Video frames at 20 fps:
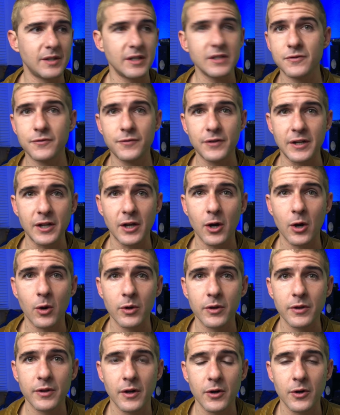video
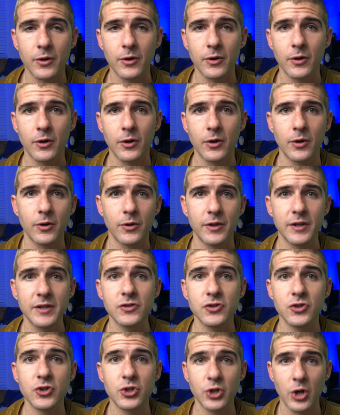or
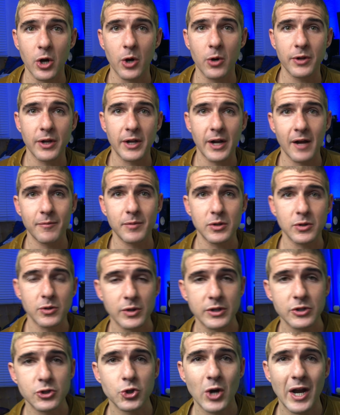this show that I've been
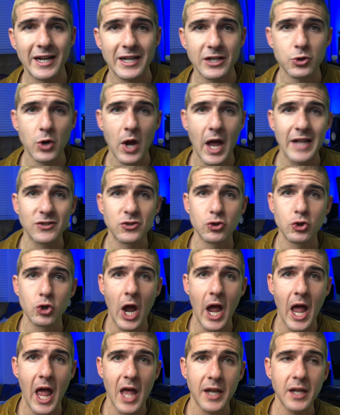doing, Trending Trends
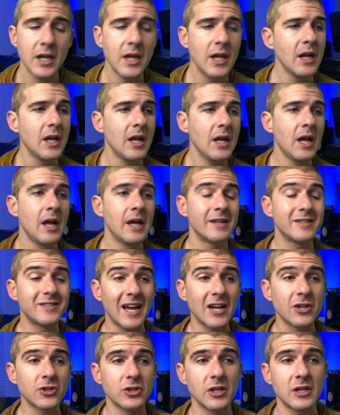Trend, is
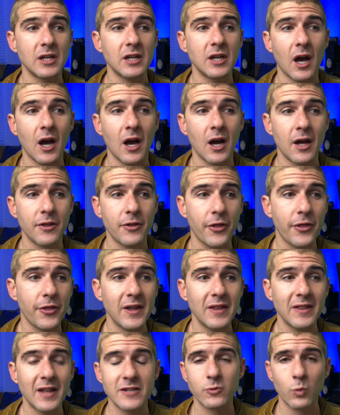actually the
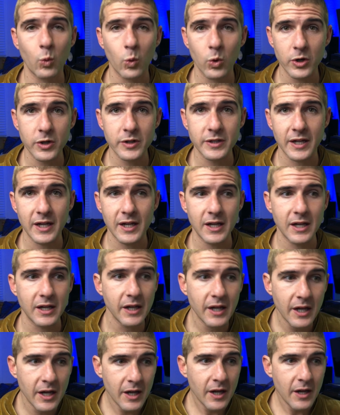thing that's worked
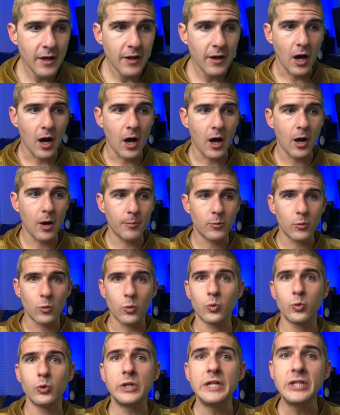in
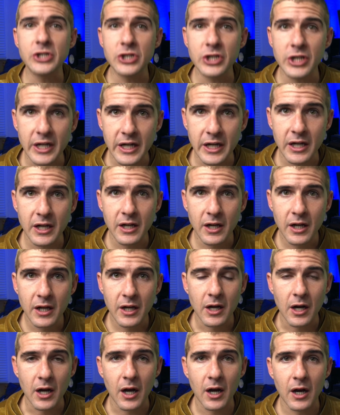reaching
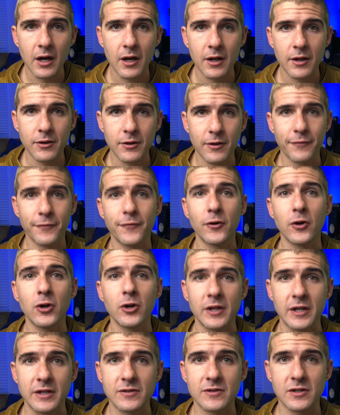the
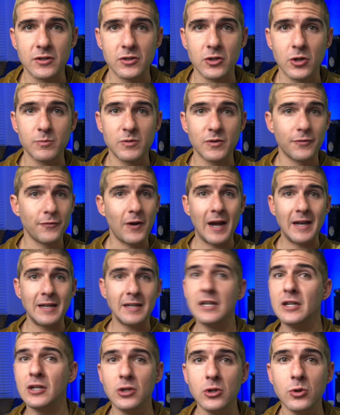furthest in terms of
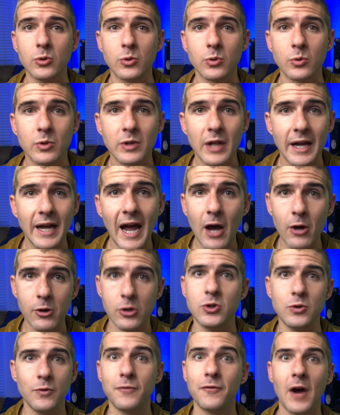finding you. Like, how
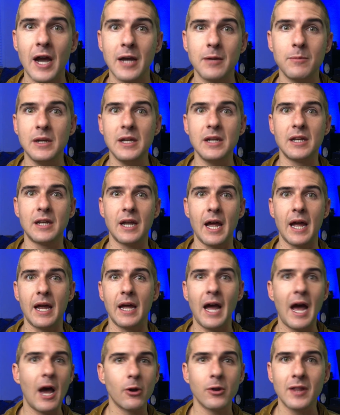did you find me today?
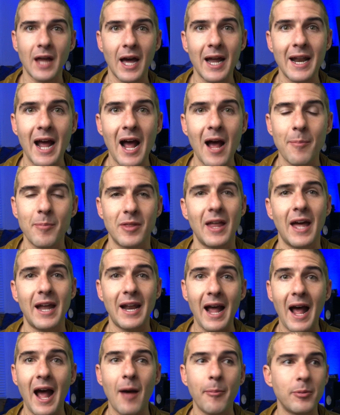How did that happen? That
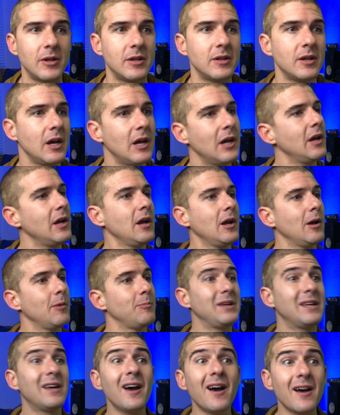happened
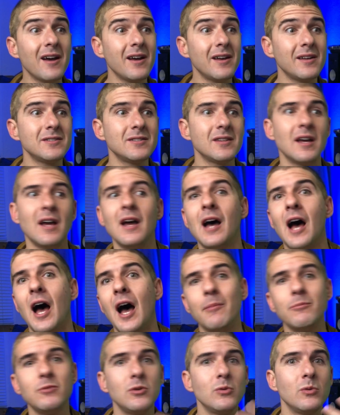because
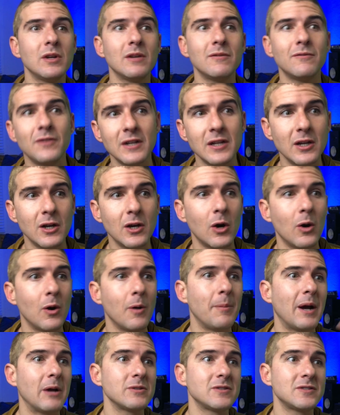I'm doing a video
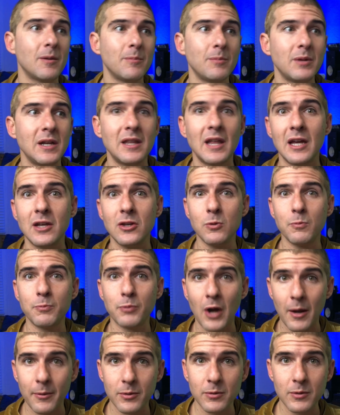about somebody that you
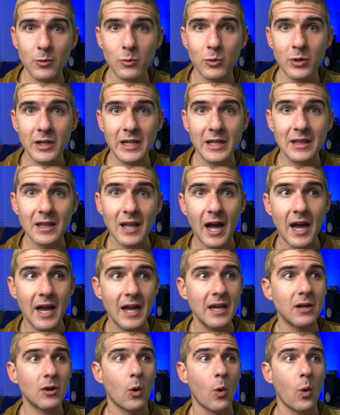probably really
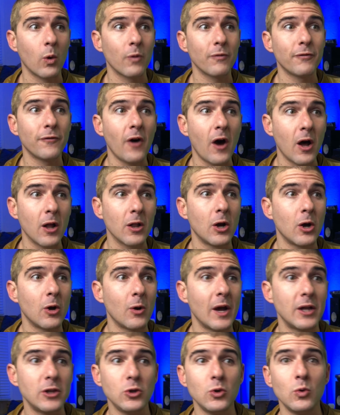like or follow,
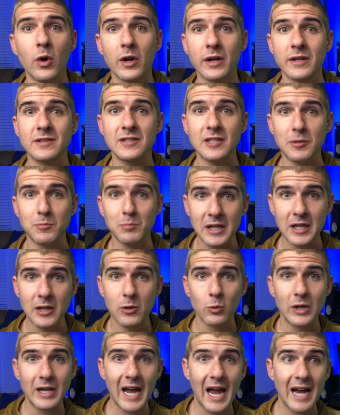and you want to see me
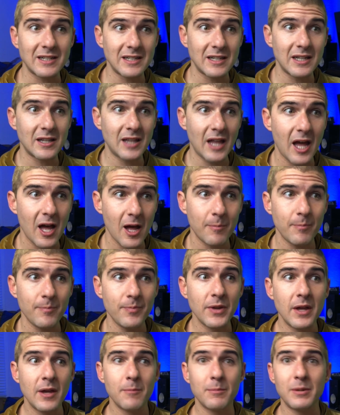reacting to them
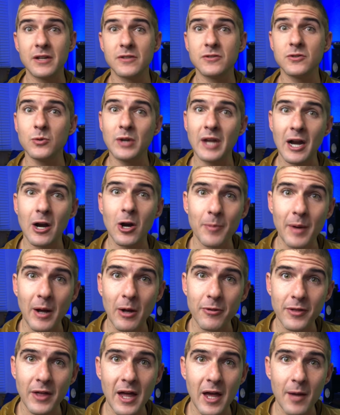because you care
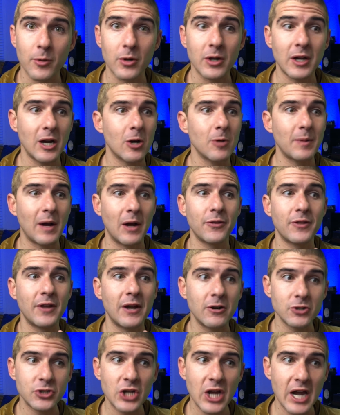about them or care about
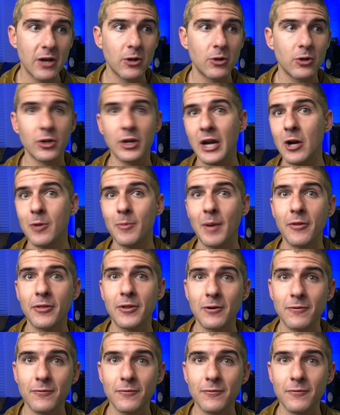their channel or care about their